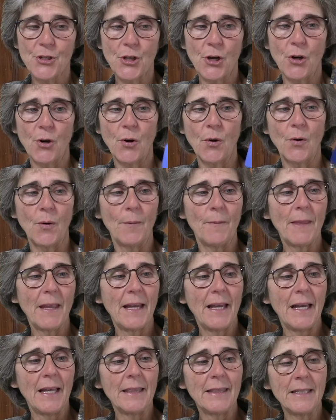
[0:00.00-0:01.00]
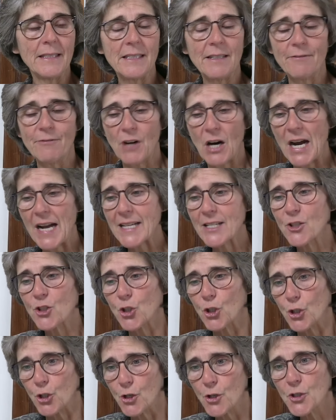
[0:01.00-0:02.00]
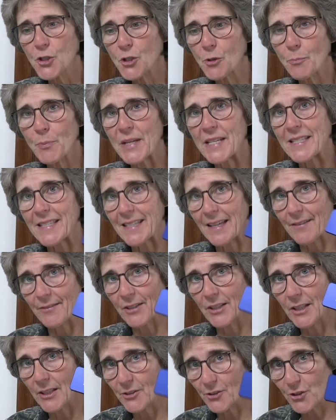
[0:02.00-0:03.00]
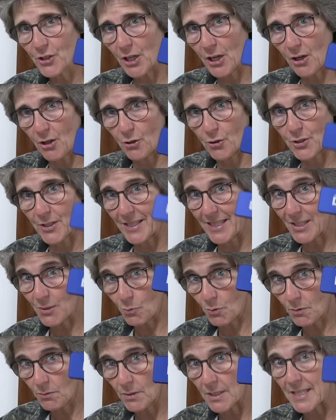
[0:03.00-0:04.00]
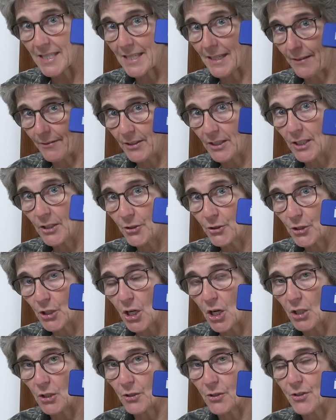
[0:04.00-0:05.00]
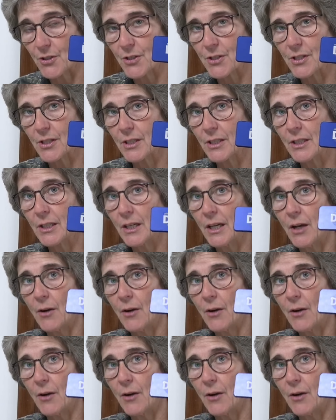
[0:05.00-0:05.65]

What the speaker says: So the device used to be $700. This one was $700.